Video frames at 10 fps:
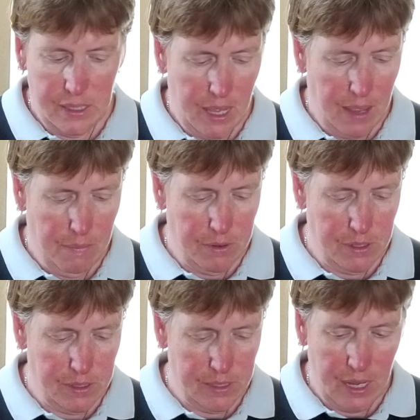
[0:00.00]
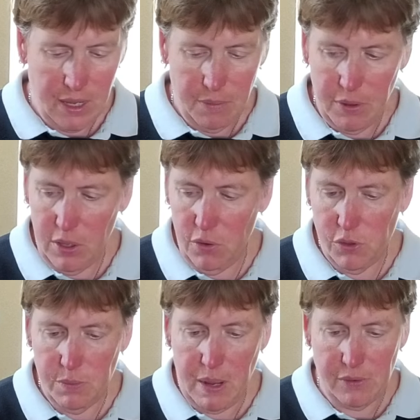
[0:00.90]
it's a game that doesn't take up a
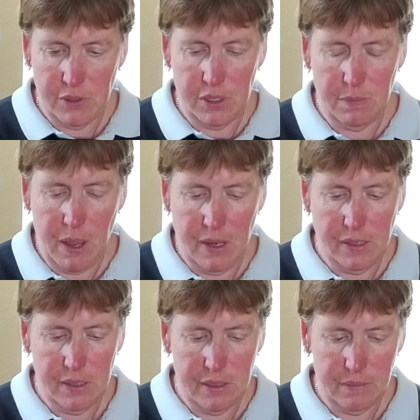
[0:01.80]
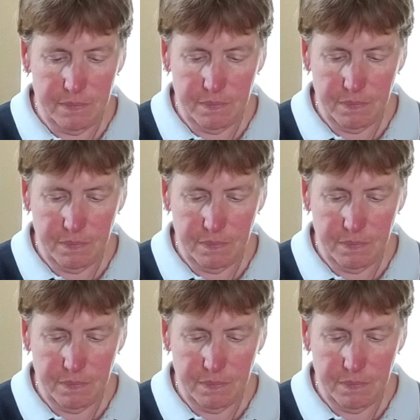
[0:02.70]
huge amount of space,